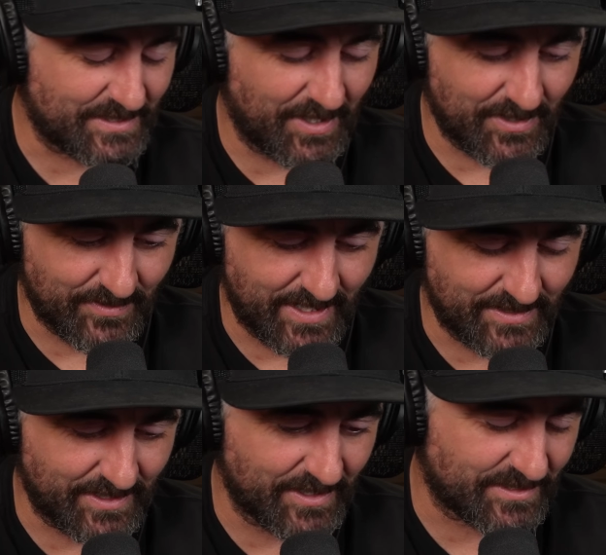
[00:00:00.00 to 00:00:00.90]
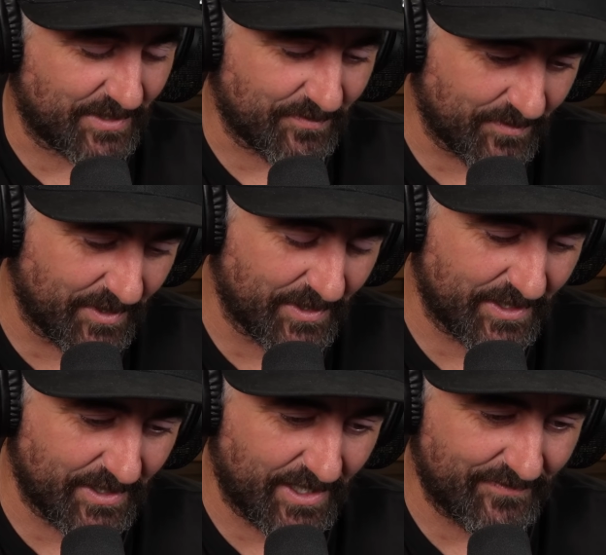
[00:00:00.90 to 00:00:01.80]
song, great lyrics. I
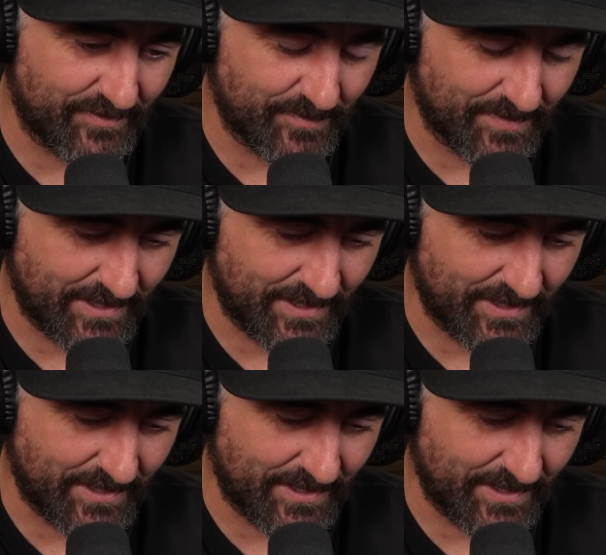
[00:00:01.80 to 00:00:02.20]
really loved the